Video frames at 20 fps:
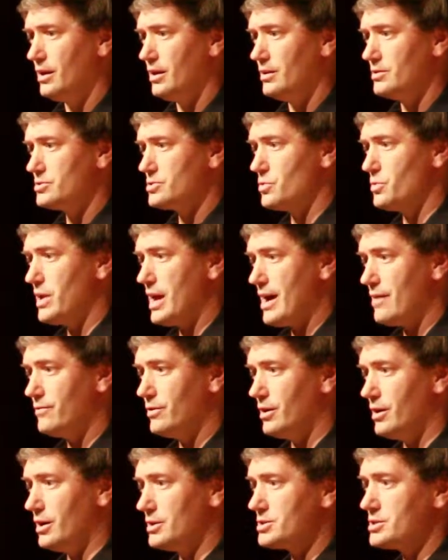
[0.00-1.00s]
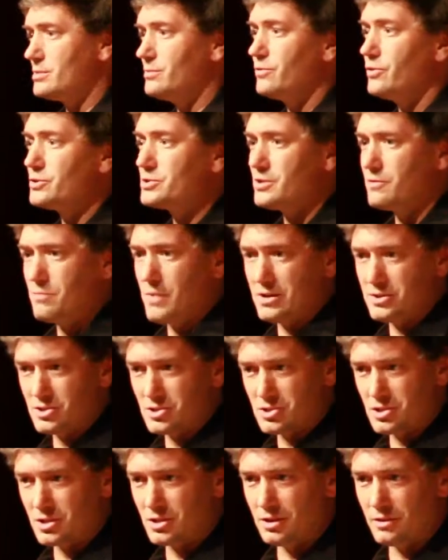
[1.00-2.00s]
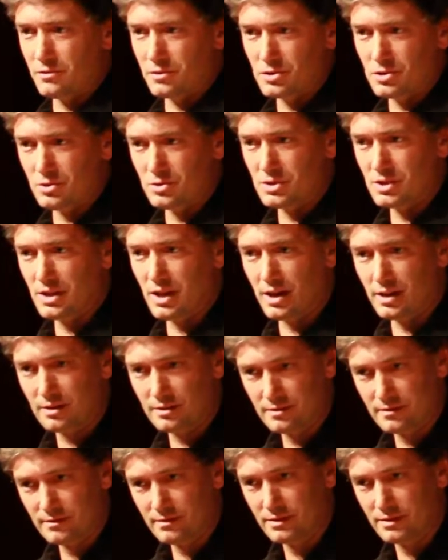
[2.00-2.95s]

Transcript: So we have a subversive message to deliver to you today.